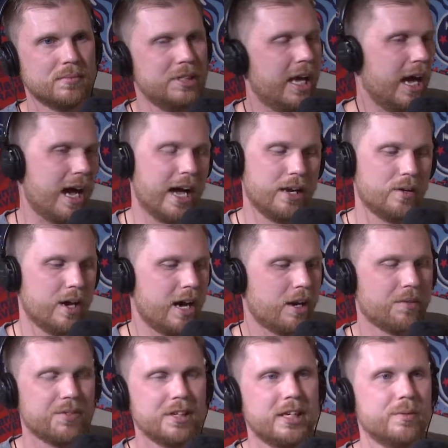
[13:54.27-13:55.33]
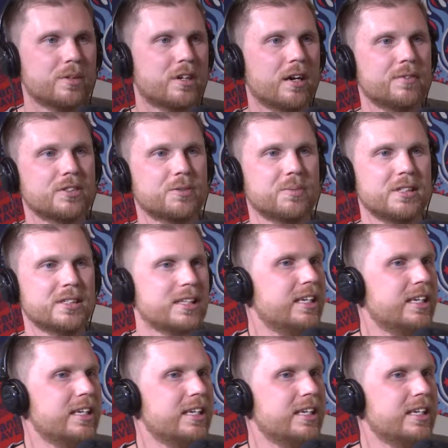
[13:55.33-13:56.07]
Yeah, I don't think he recovers from this.